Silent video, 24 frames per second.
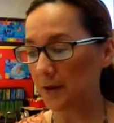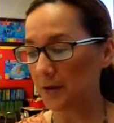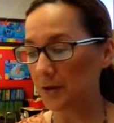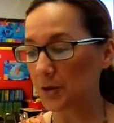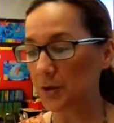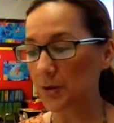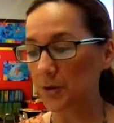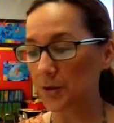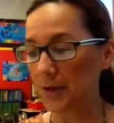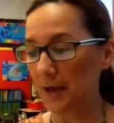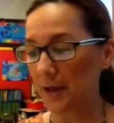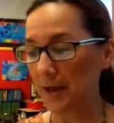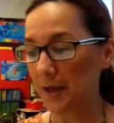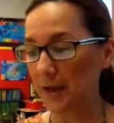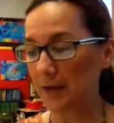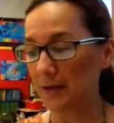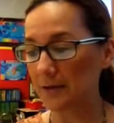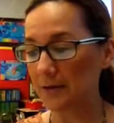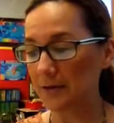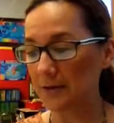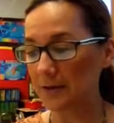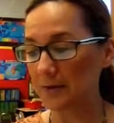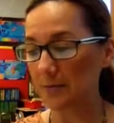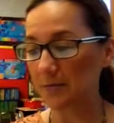2
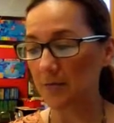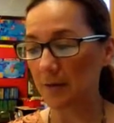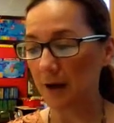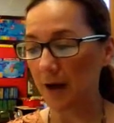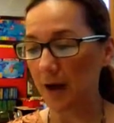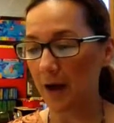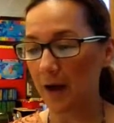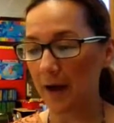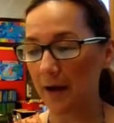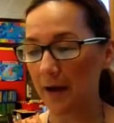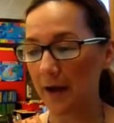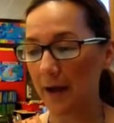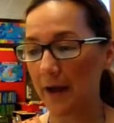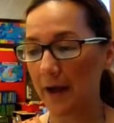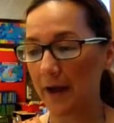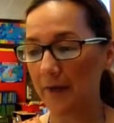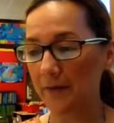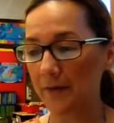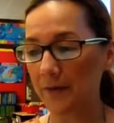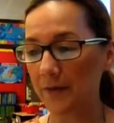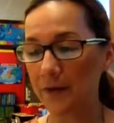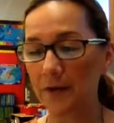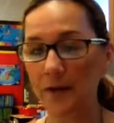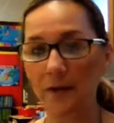days, I'll
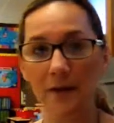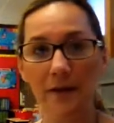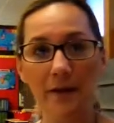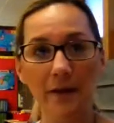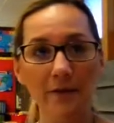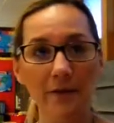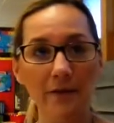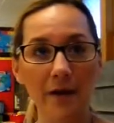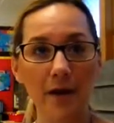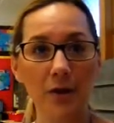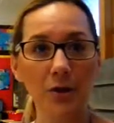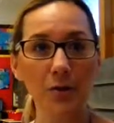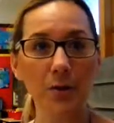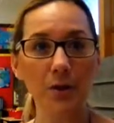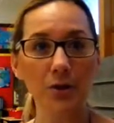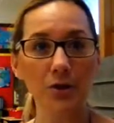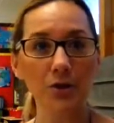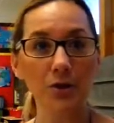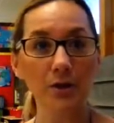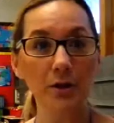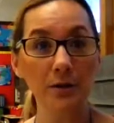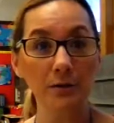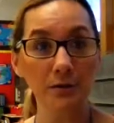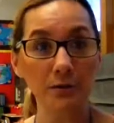have the
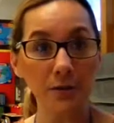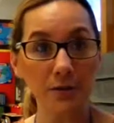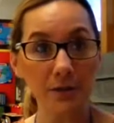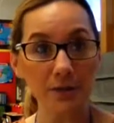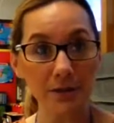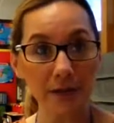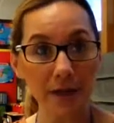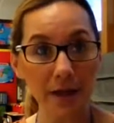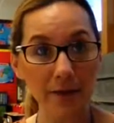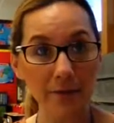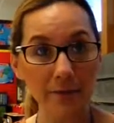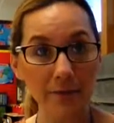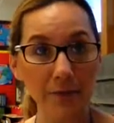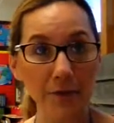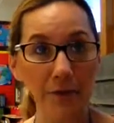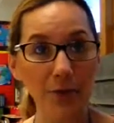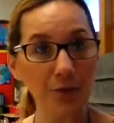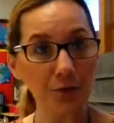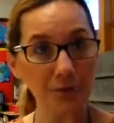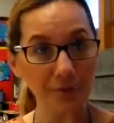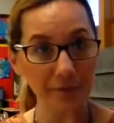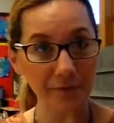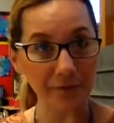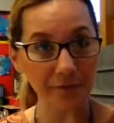evaluation on real time for
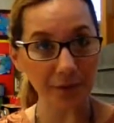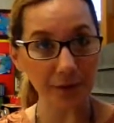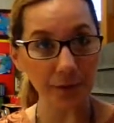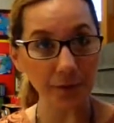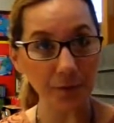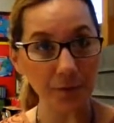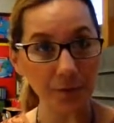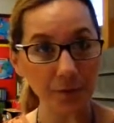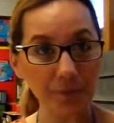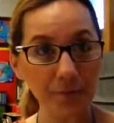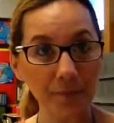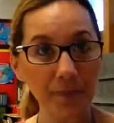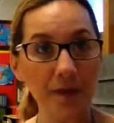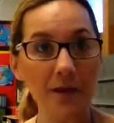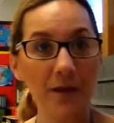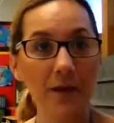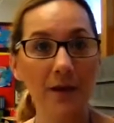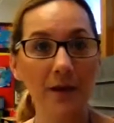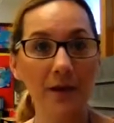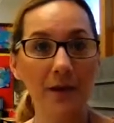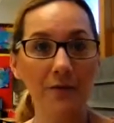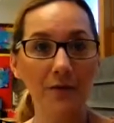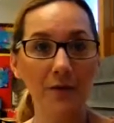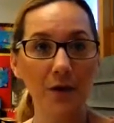your review.
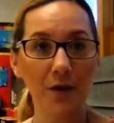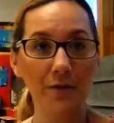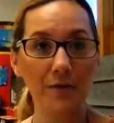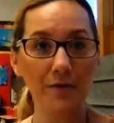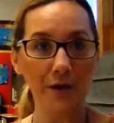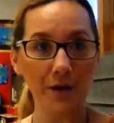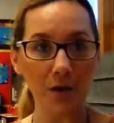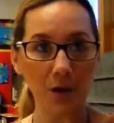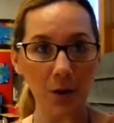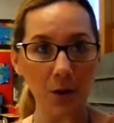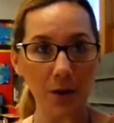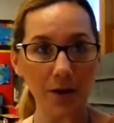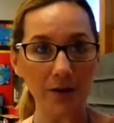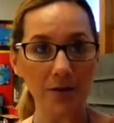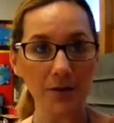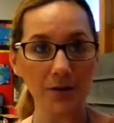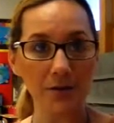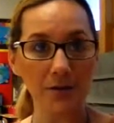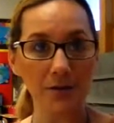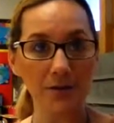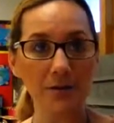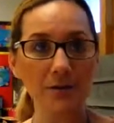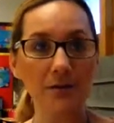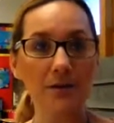If you have any
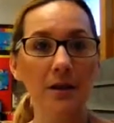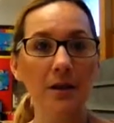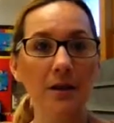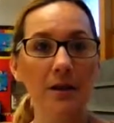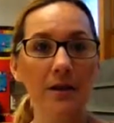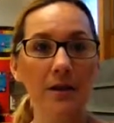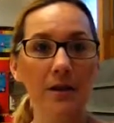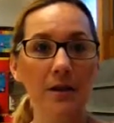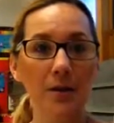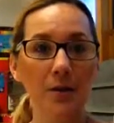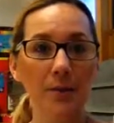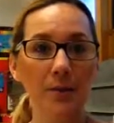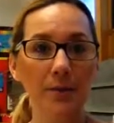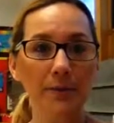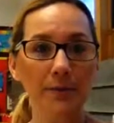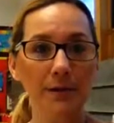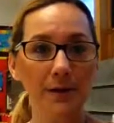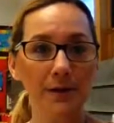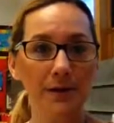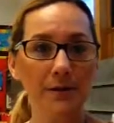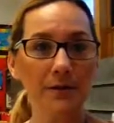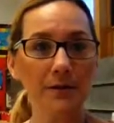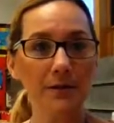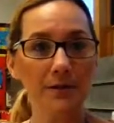questions,
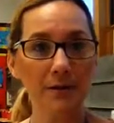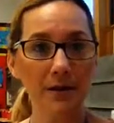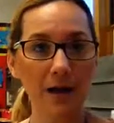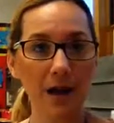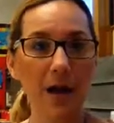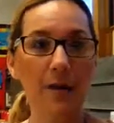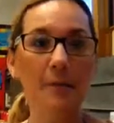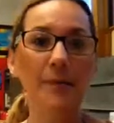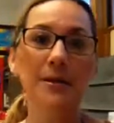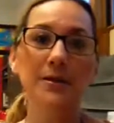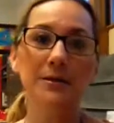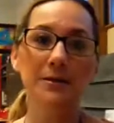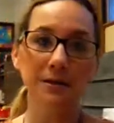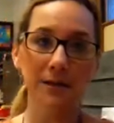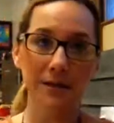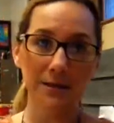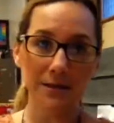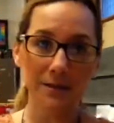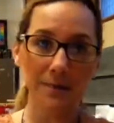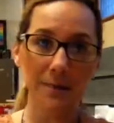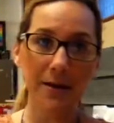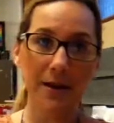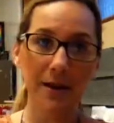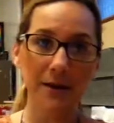please comment,
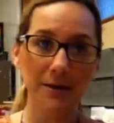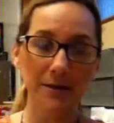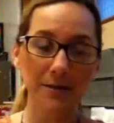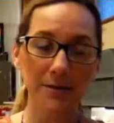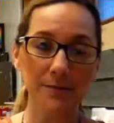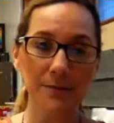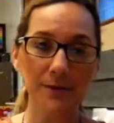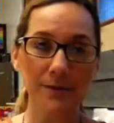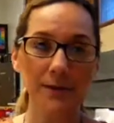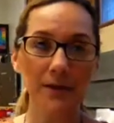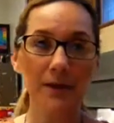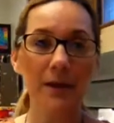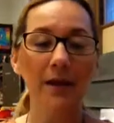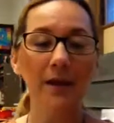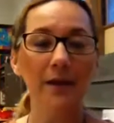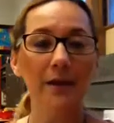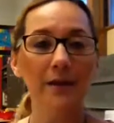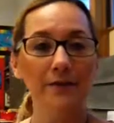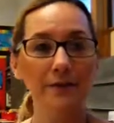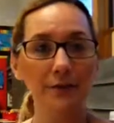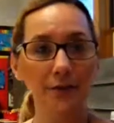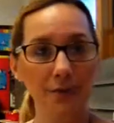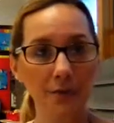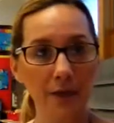send it back to me.
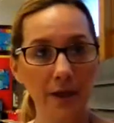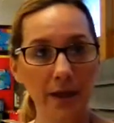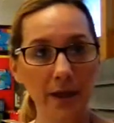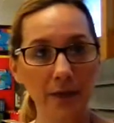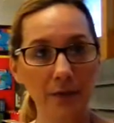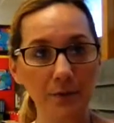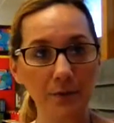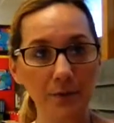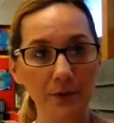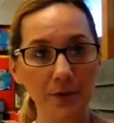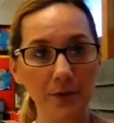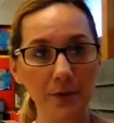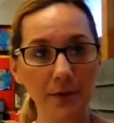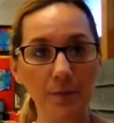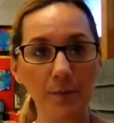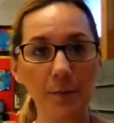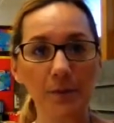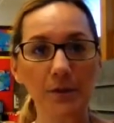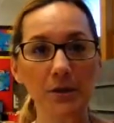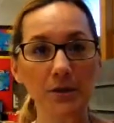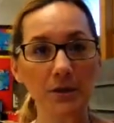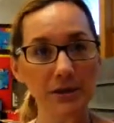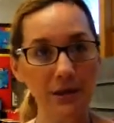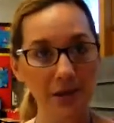If you're okay with it,
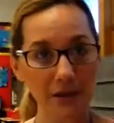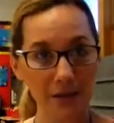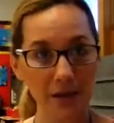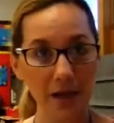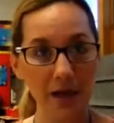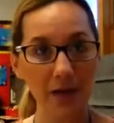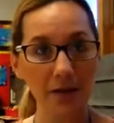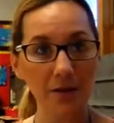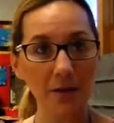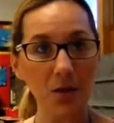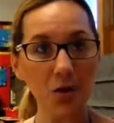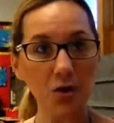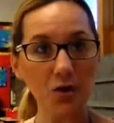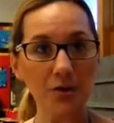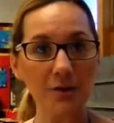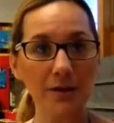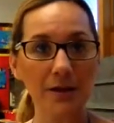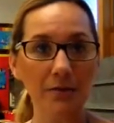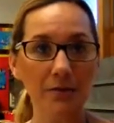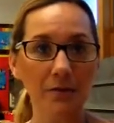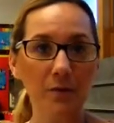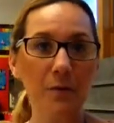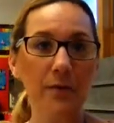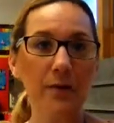please acknowledge, and
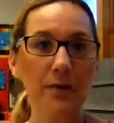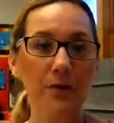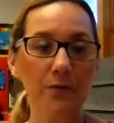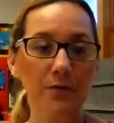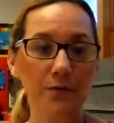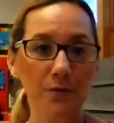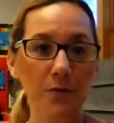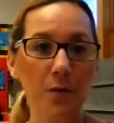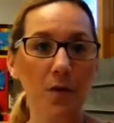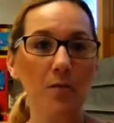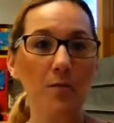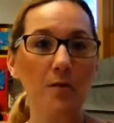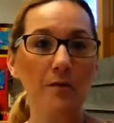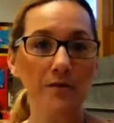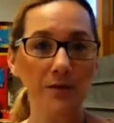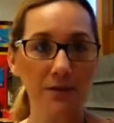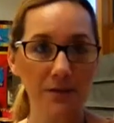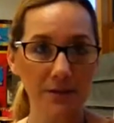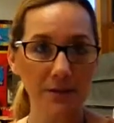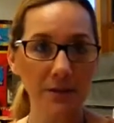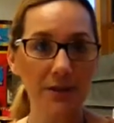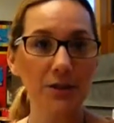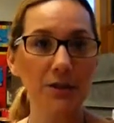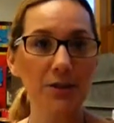that will be your form of the
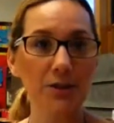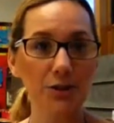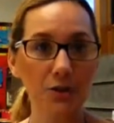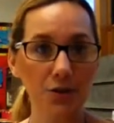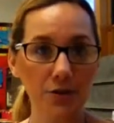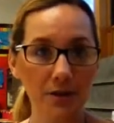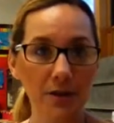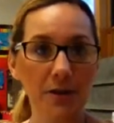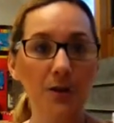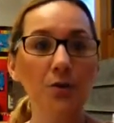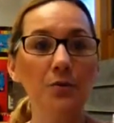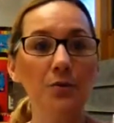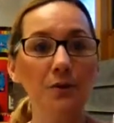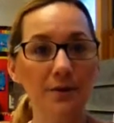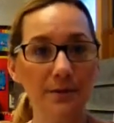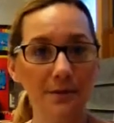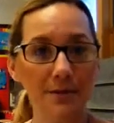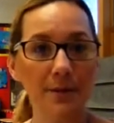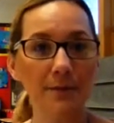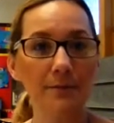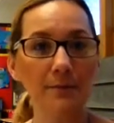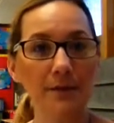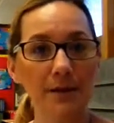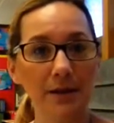signature that you
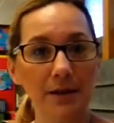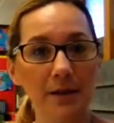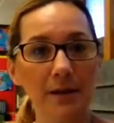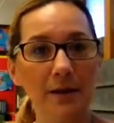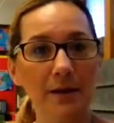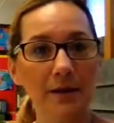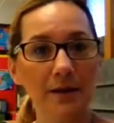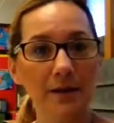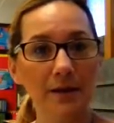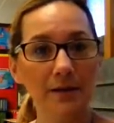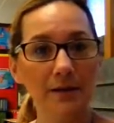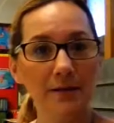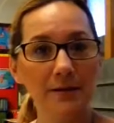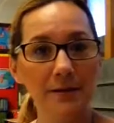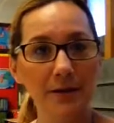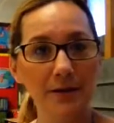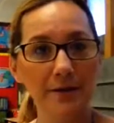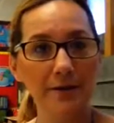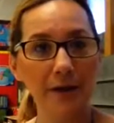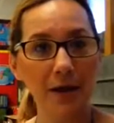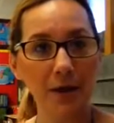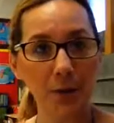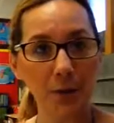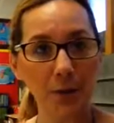accept the
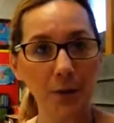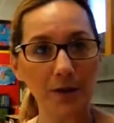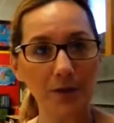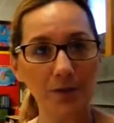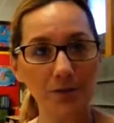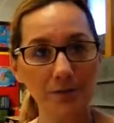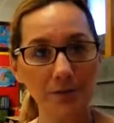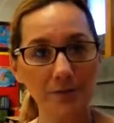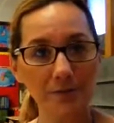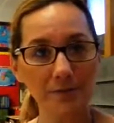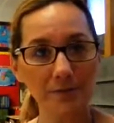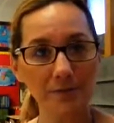evaluation.